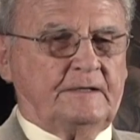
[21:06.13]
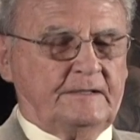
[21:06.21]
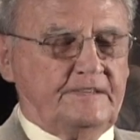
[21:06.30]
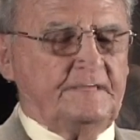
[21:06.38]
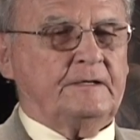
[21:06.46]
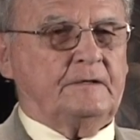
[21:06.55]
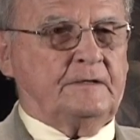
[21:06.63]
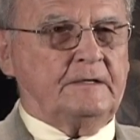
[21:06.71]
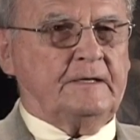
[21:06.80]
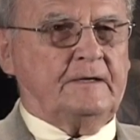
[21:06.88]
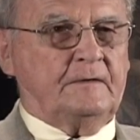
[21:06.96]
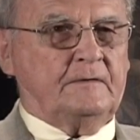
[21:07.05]
It did,
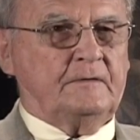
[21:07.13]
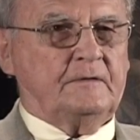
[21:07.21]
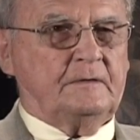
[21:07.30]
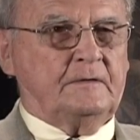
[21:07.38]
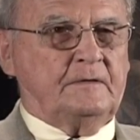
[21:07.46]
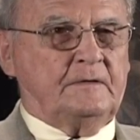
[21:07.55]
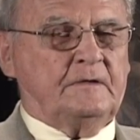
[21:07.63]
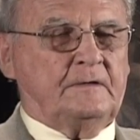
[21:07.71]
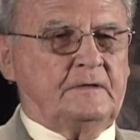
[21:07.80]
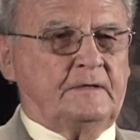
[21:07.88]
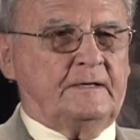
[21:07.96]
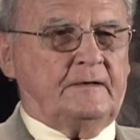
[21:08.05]
yeah.
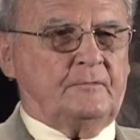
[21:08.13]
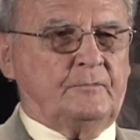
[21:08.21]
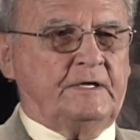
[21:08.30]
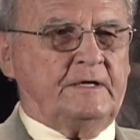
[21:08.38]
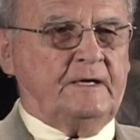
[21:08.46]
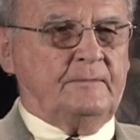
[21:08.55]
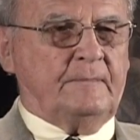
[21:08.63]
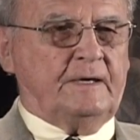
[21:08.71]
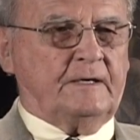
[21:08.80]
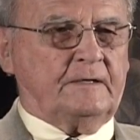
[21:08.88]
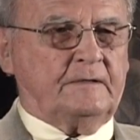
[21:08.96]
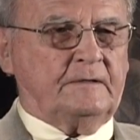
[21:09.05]
Yeah, we came
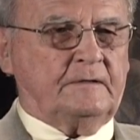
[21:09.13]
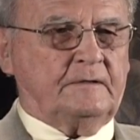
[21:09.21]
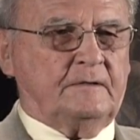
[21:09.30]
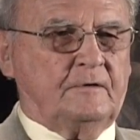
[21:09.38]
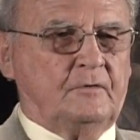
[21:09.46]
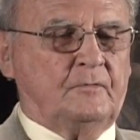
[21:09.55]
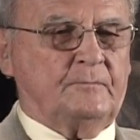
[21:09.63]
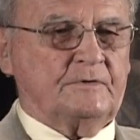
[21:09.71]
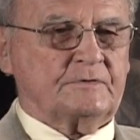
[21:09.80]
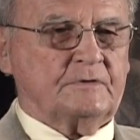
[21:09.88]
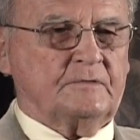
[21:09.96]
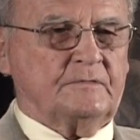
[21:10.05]
back home from the
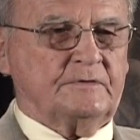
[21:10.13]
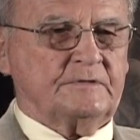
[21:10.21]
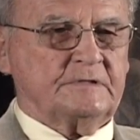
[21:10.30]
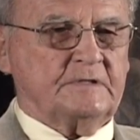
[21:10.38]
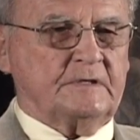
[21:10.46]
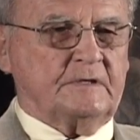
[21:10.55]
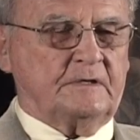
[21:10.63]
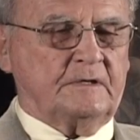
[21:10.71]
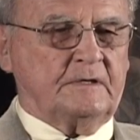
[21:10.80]
service, uh,